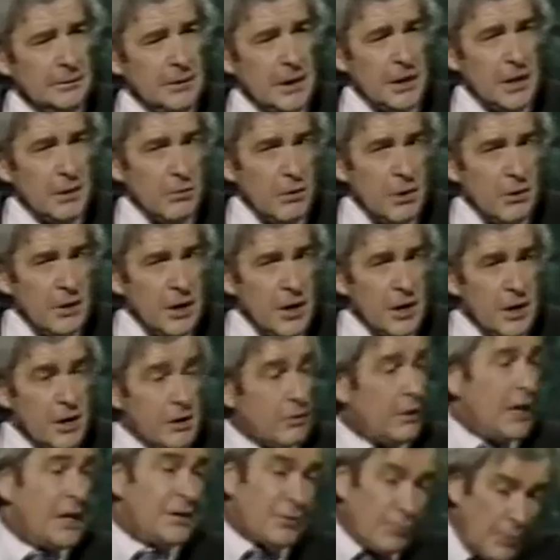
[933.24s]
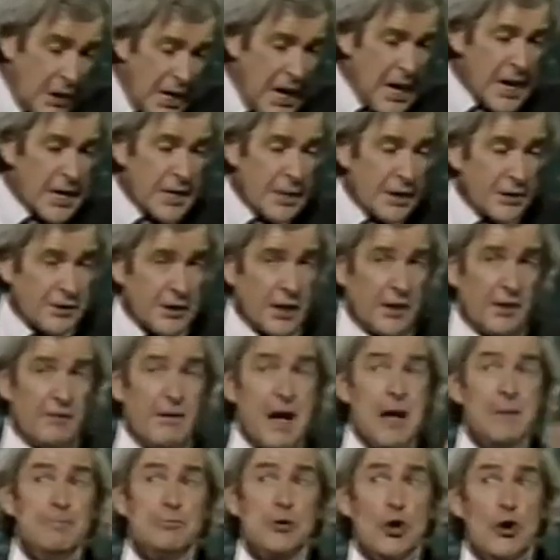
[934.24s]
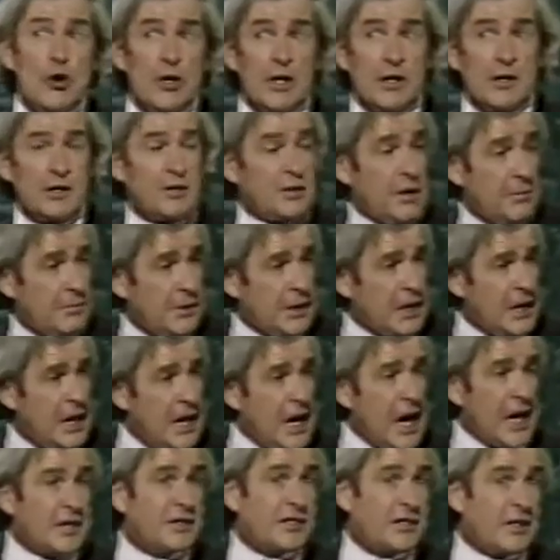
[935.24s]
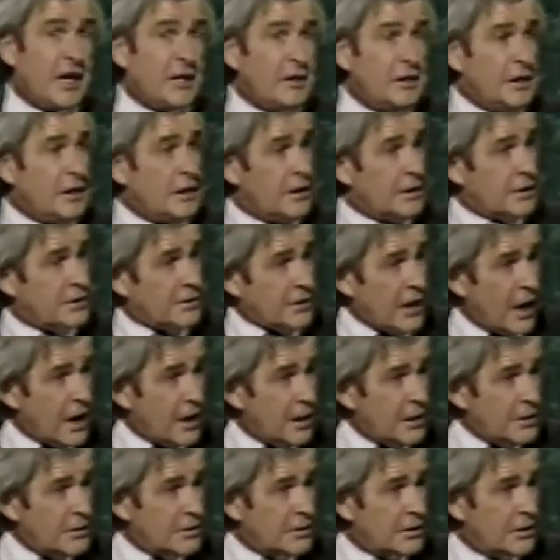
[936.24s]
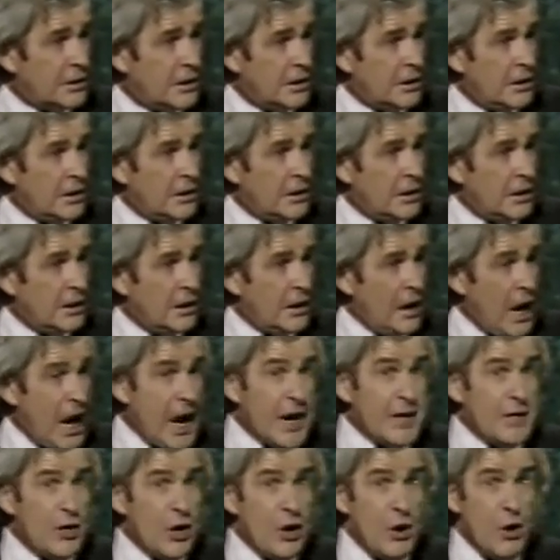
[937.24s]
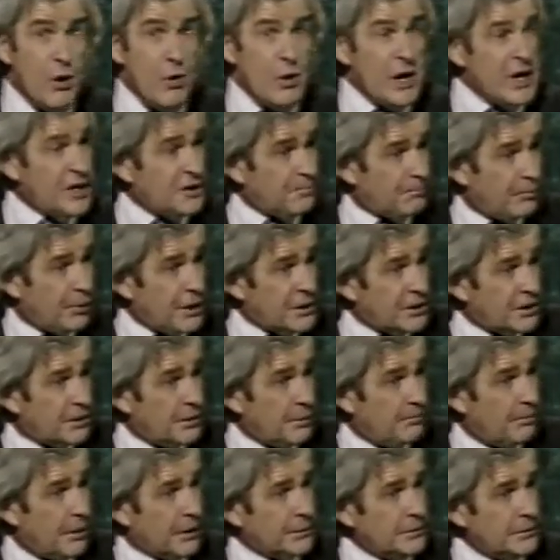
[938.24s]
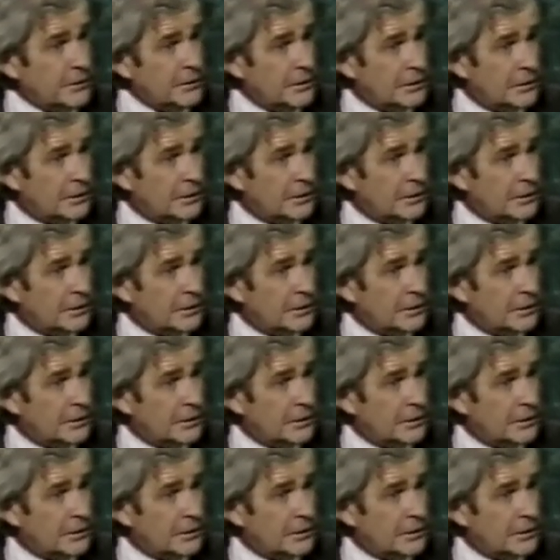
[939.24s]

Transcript: And he won't hear you. And I say, well, hang on a second. If I'm talking to somebody and suddenly there's silence, I know he's pressed the button.